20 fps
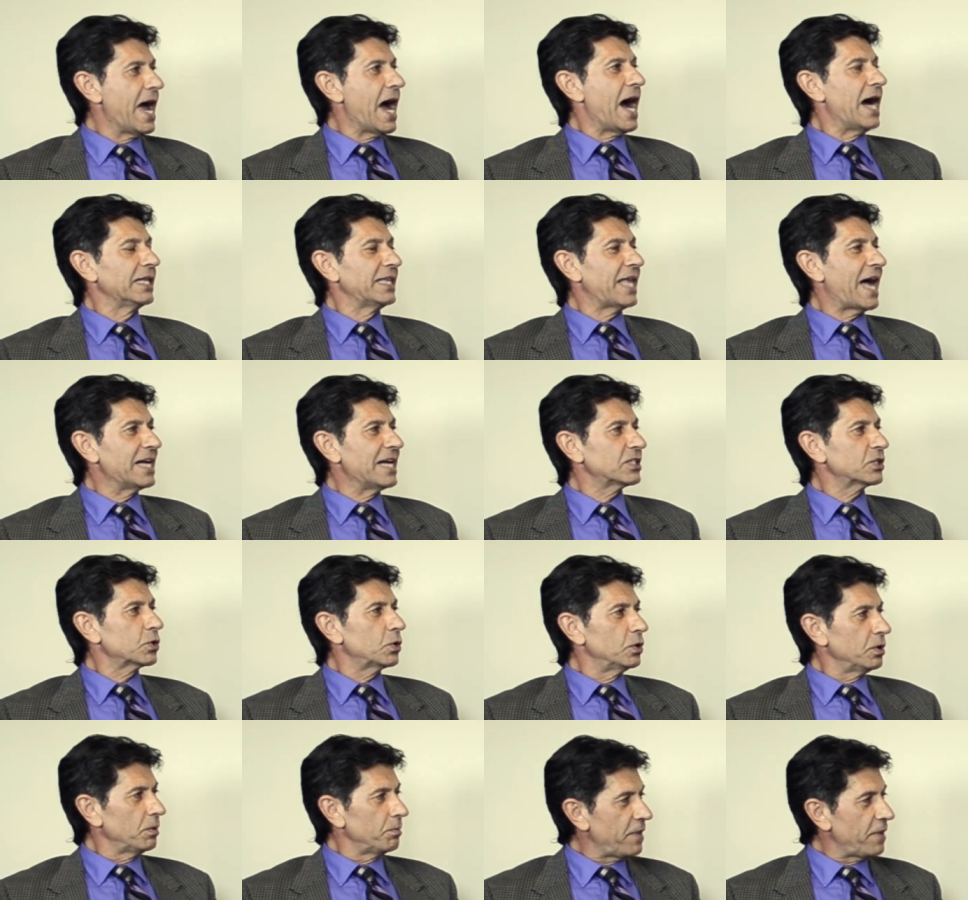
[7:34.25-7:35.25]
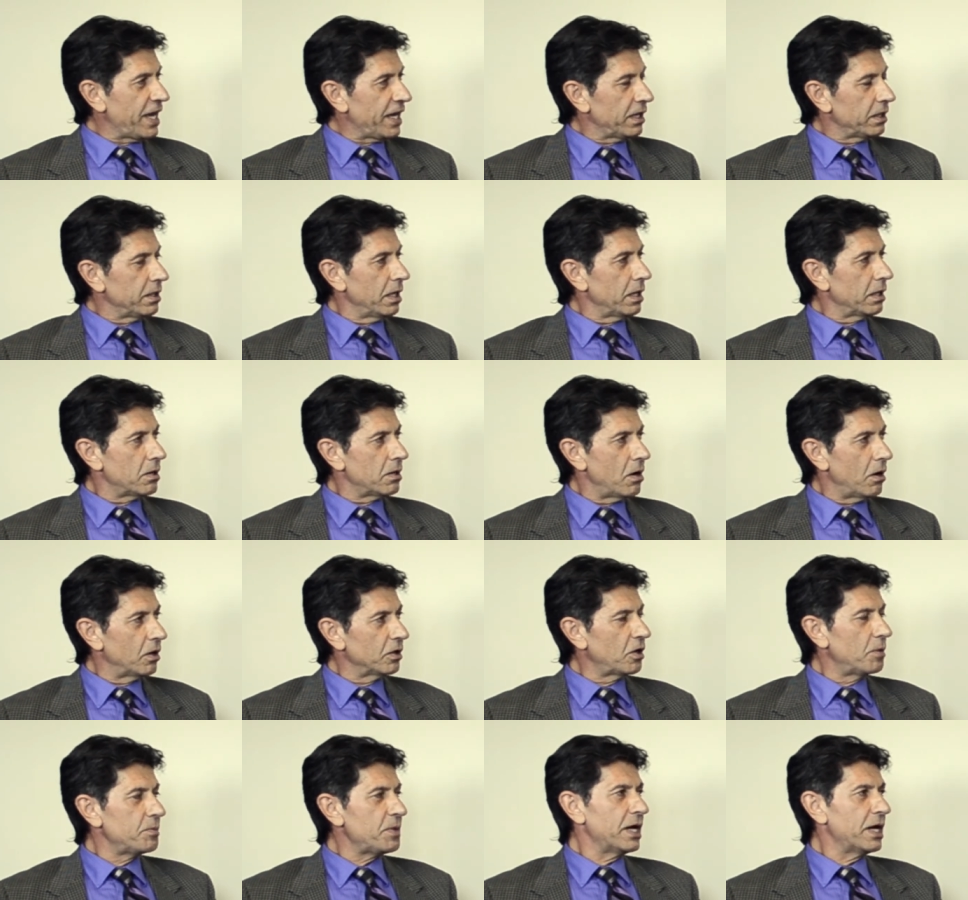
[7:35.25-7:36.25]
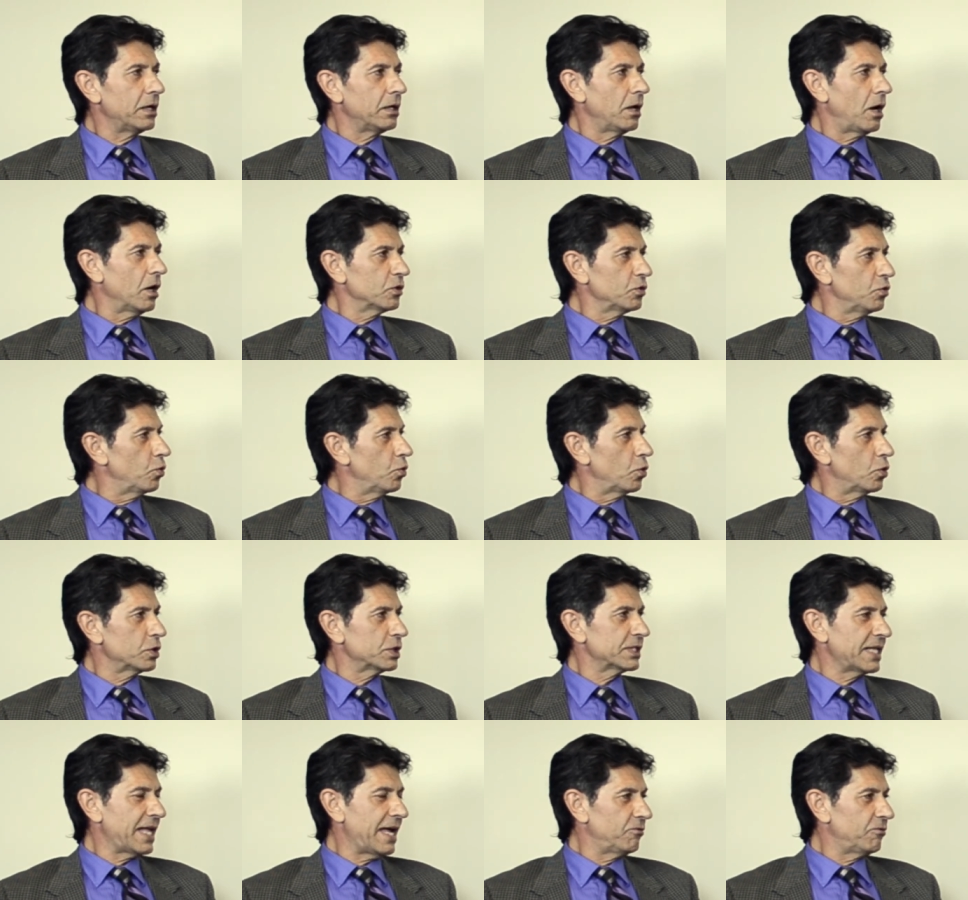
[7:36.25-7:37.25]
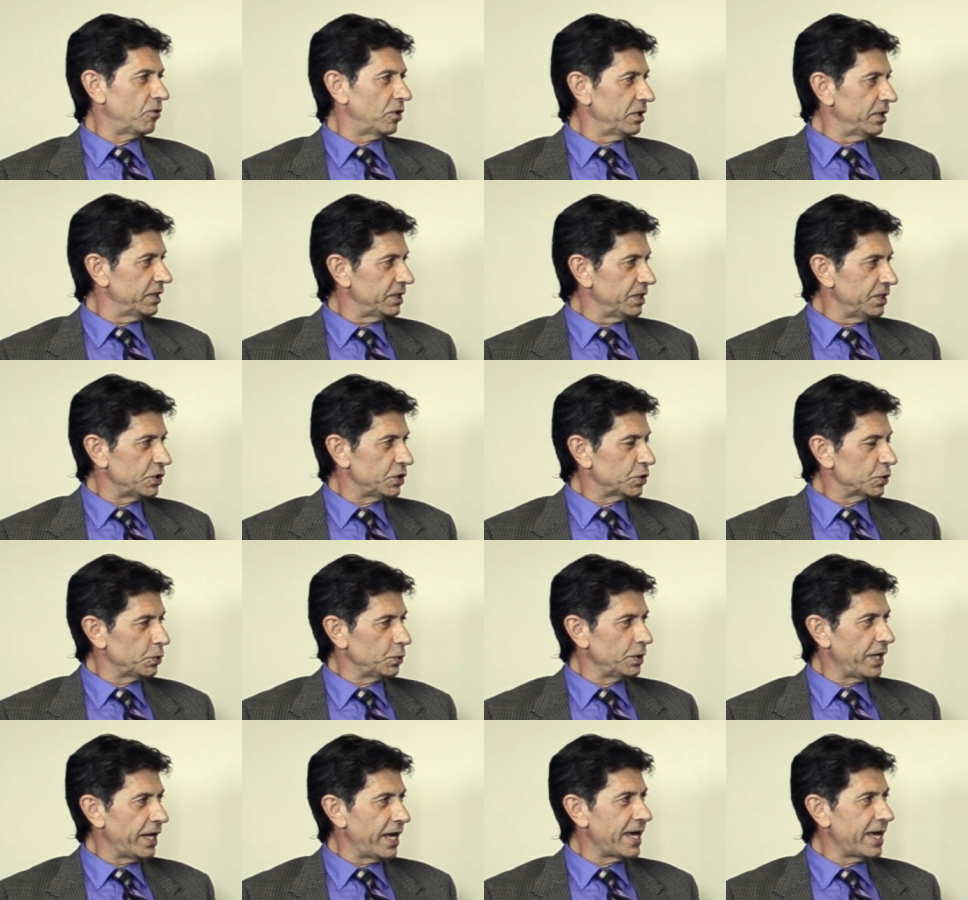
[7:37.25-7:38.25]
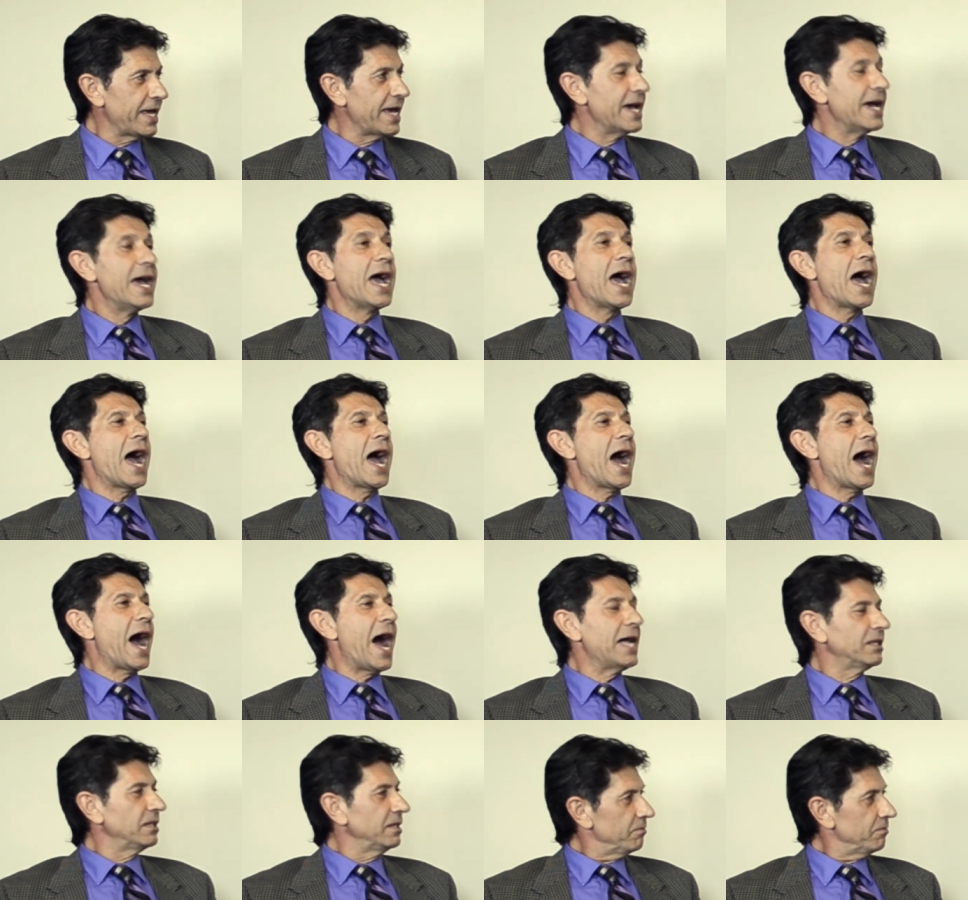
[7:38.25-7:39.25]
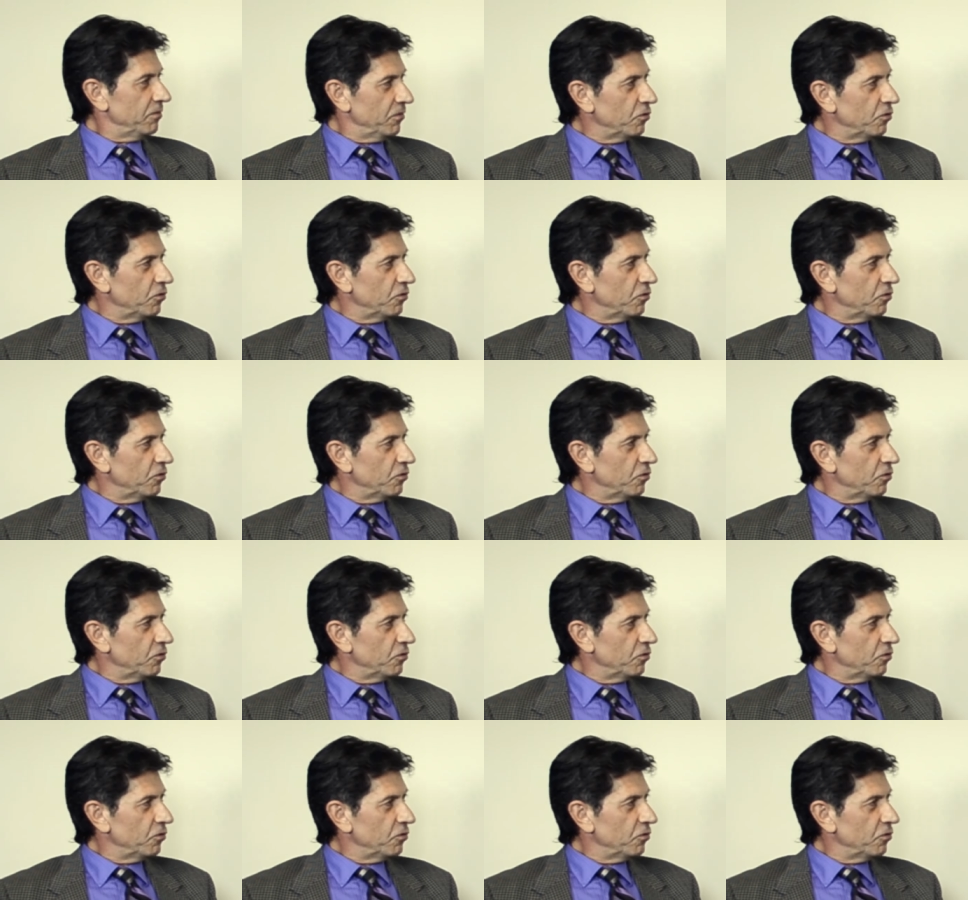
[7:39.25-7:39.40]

And that's going to make the economy a lot worse than what it is today. And